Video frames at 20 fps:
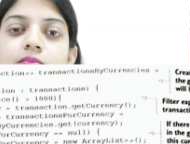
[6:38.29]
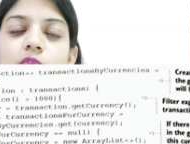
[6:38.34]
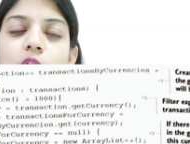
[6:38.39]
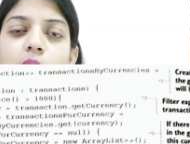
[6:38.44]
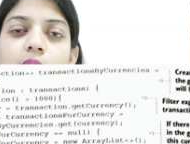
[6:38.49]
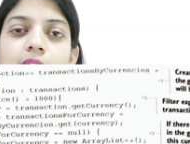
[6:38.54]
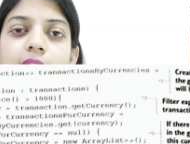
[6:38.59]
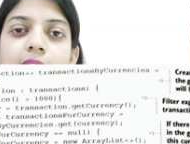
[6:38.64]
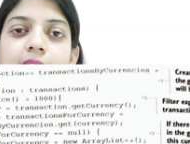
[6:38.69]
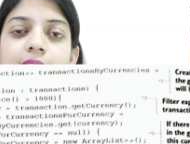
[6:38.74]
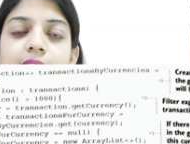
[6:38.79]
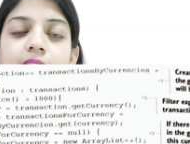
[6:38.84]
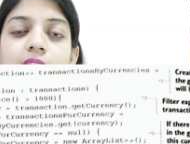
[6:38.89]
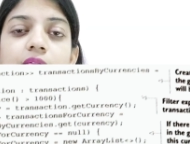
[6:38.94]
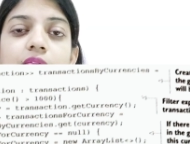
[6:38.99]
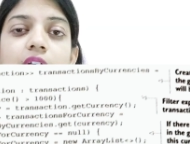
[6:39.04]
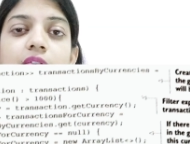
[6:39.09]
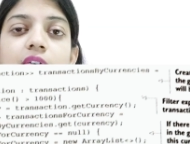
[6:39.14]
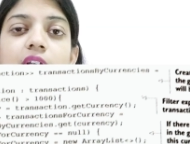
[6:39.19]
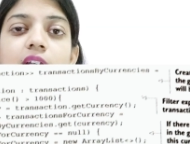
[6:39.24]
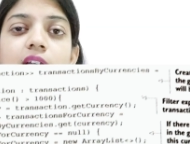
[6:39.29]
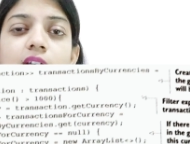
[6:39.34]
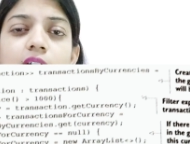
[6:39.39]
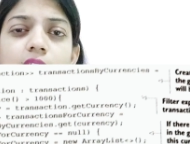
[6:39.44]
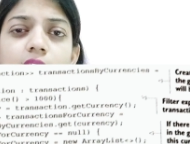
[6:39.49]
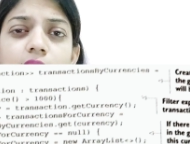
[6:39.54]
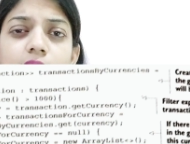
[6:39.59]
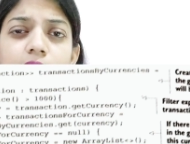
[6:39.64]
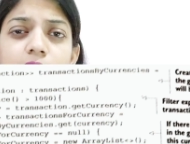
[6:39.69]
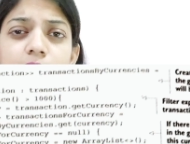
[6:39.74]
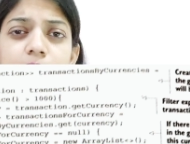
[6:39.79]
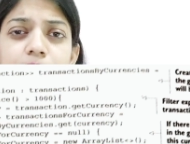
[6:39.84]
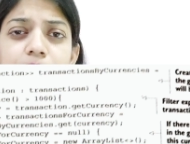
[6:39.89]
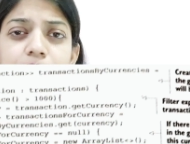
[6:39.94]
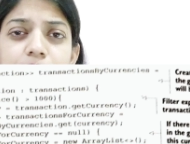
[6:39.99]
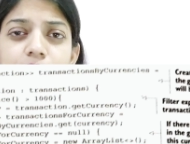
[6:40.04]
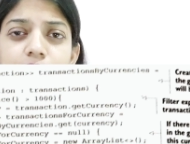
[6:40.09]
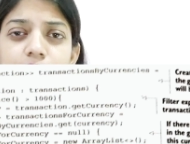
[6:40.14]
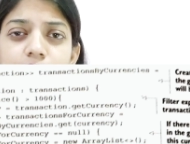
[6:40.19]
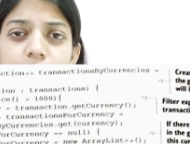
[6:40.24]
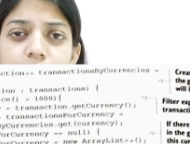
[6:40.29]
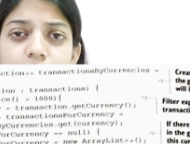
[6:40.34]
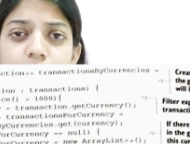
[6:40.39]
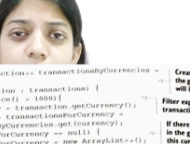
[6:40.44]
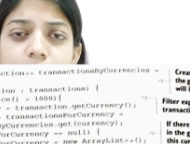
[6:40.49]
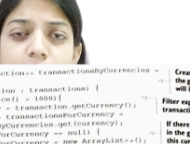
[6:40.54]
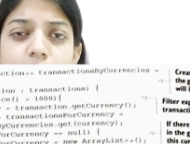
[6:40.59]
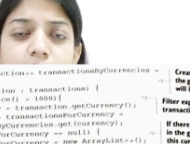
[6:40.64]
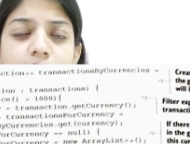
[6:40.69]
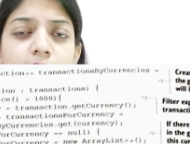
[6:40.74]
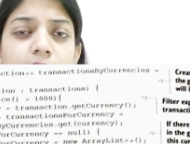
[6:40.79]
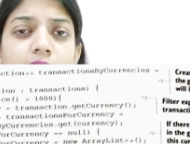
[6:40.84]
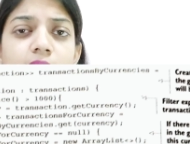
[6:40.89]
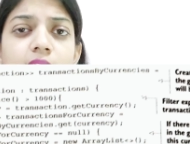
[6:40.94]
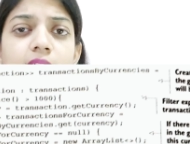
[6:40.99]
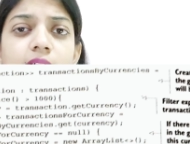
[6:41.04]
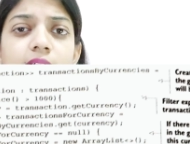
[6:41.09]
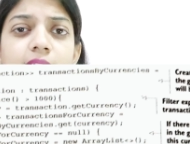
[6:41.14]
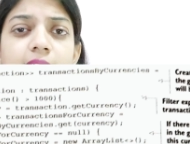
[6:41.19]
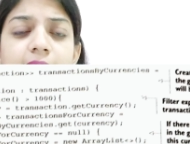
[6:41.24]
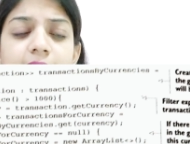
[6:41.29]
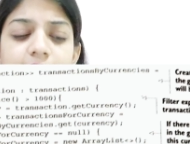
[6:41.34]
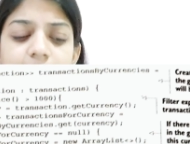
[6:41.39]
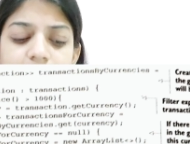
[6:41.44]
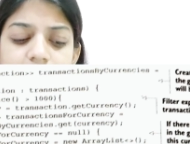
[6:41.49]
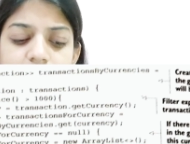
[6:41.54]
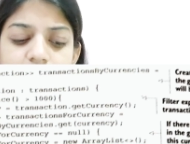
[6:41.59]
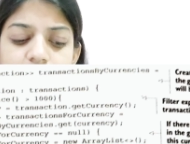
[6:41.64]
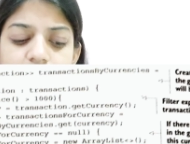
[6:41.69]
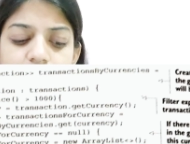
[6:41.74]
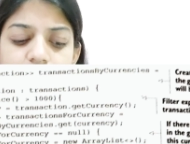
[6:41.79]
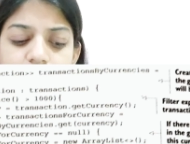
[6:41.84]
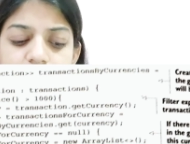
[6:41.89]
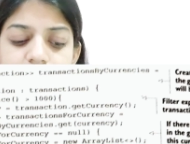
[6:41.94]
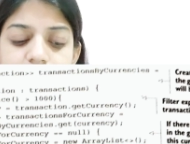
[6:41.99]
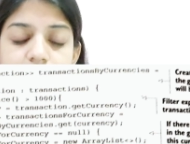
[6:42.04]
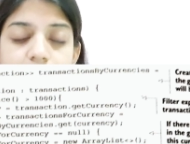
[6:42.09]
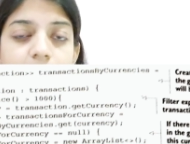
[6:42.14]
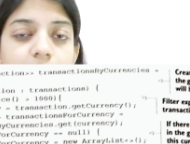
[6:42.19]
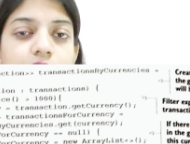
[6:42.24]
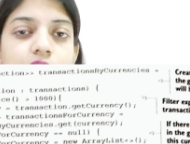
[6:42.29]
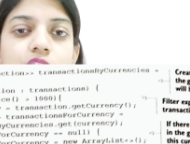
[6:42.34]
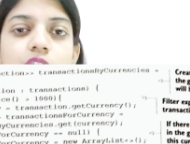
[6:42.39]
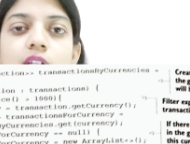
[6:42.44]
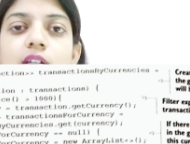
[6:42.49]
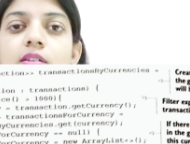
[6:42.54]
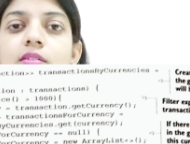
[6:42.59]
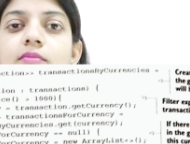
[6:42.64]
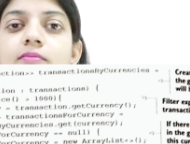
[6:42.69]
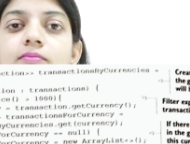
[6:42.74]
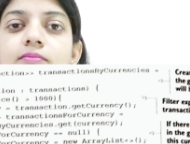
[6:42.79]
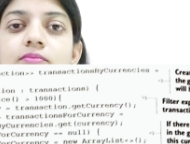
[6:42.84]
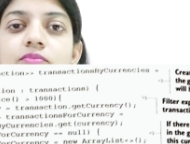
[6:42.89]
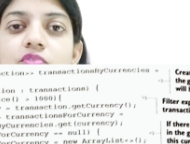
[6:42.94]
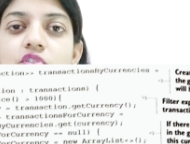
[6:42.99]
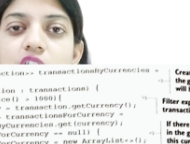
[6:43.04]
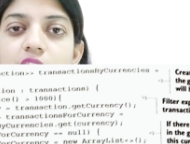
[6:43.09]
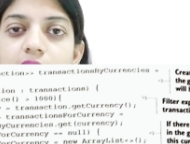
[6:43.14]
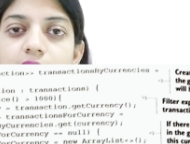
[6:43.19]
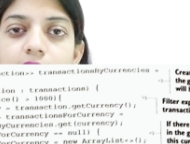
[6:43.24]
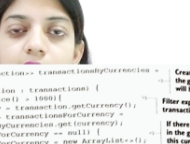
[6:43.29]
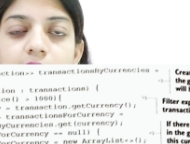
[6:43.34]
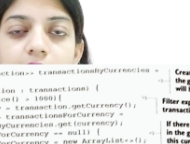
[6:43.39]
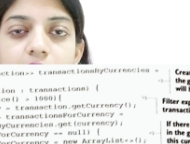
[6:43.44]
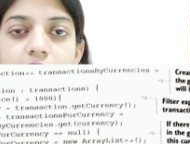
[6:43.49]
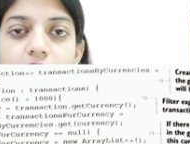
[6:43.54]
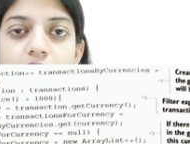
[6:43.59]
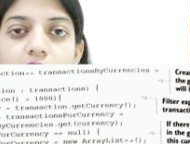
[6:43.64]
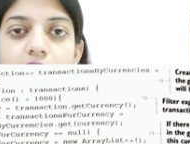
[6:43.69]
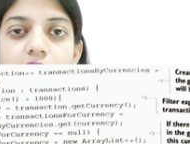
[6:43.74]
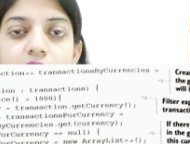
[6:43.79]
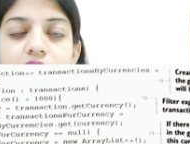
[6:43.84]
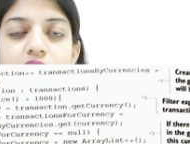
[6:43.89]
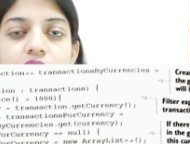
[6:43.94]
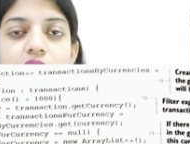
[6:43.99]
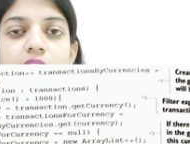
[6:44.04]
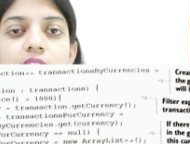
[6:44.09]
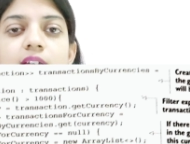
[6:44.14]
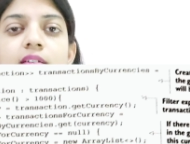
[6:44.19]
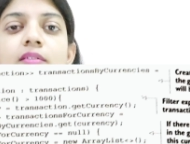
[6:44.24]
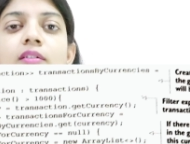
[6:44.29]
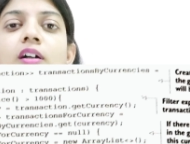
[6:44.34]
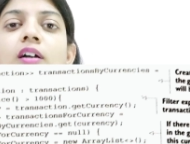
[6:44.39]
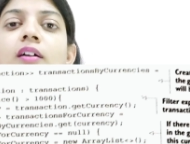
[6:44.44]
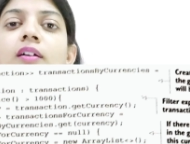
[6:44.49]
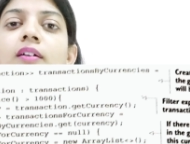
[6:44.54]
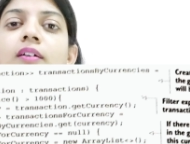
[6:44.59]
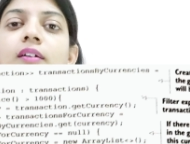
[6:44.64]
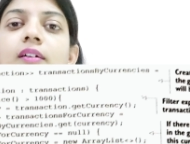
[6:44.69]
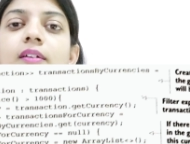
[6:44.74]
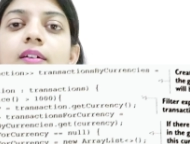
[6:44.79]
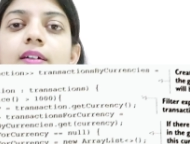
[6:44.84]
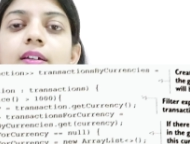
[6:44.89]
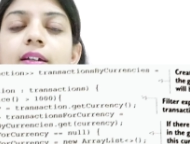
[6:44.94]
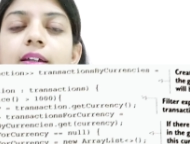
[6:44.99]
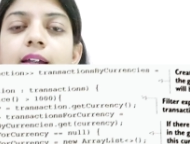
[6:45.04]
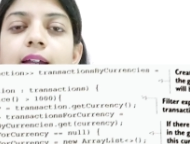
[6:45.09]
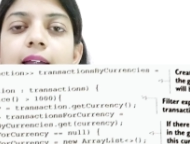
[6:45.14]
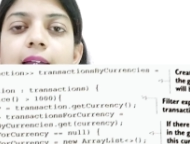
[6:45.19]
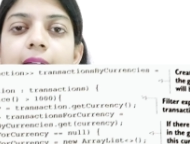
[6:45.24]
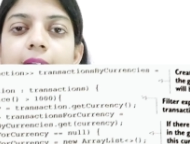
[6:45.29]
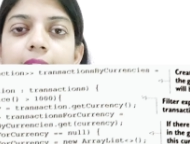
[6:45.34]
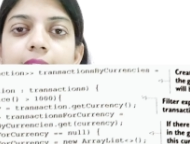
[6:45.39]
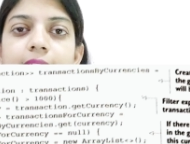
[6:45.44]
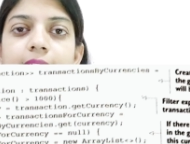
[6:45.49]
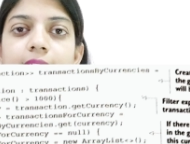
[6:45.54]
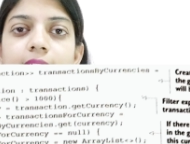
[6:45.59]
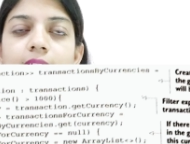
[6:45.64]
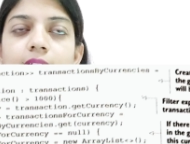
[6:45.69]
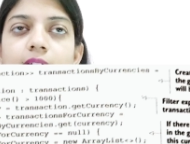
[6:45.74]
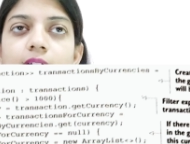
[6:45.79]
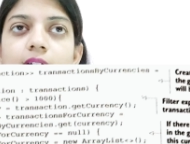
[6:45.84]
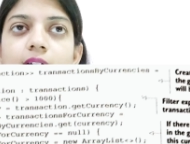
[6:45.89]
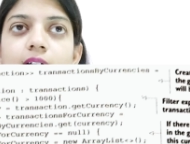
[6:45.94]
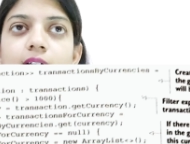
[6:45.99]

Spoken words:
Okay, and then we will get each transaction, check the if condition, and then